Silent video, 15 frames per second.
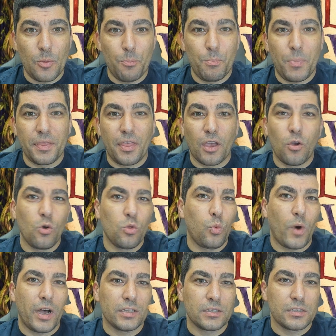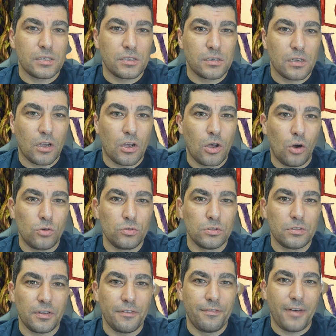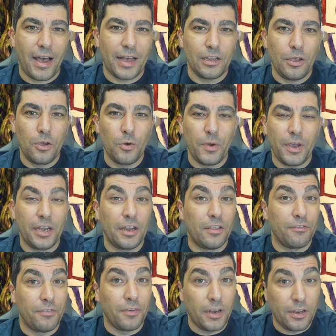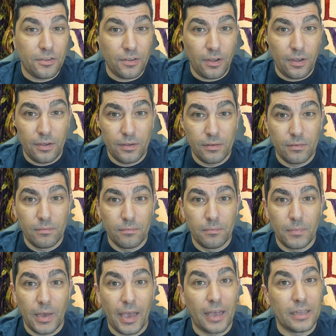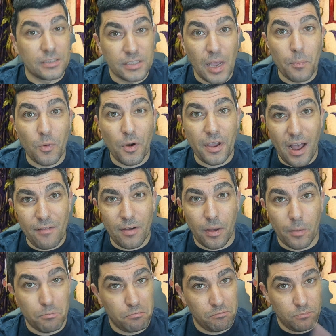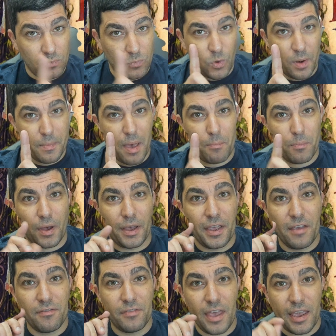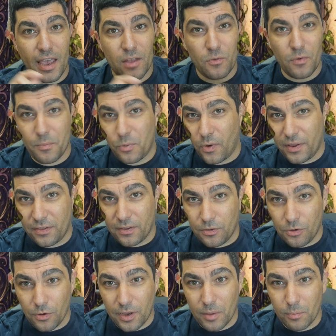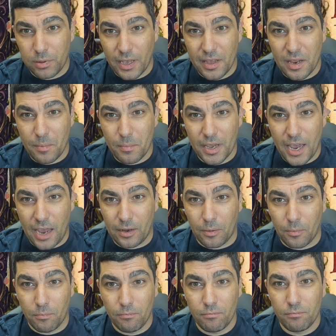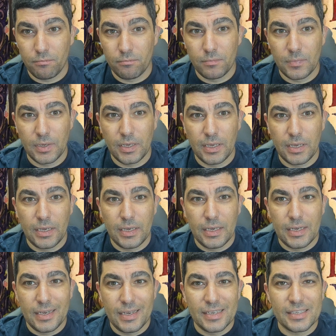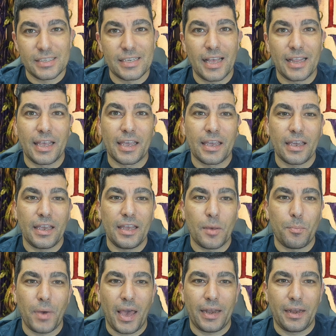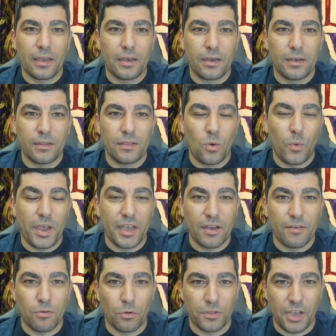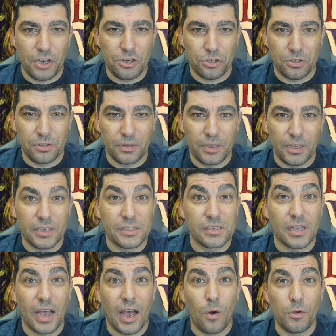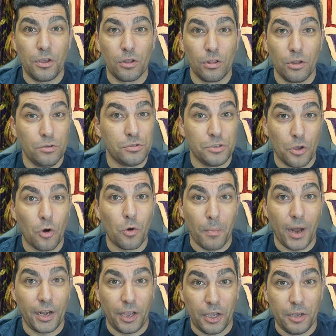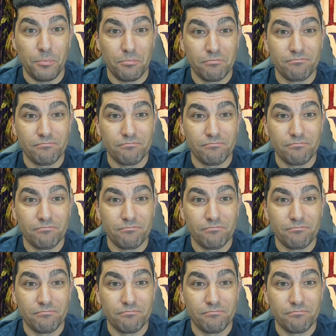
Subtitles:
but the good ones hold value in infinity and some recover. Remember, if they get reprinted, you can play them again. Selling in a panic the week of rotation is how you lose your money.